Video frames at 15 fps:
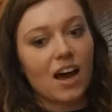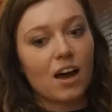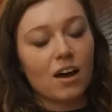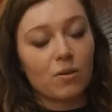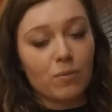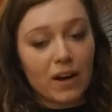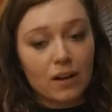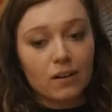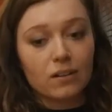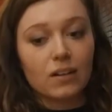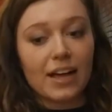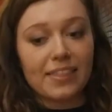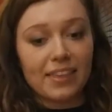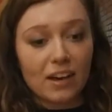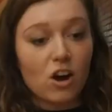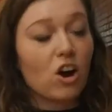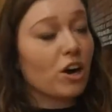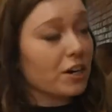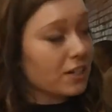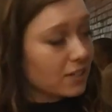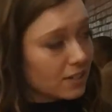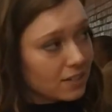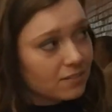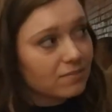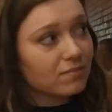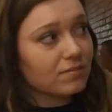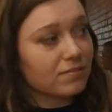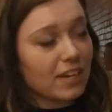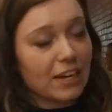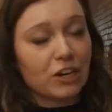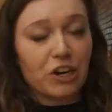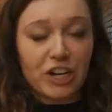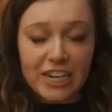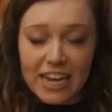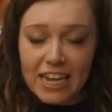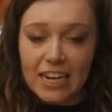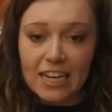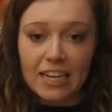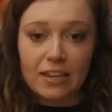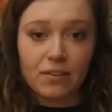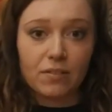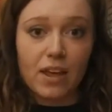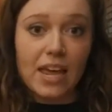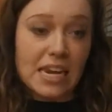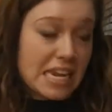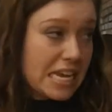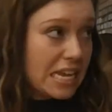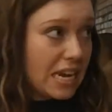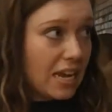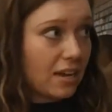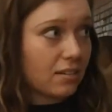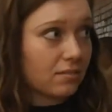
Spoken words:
Well, I think art and creating and eating.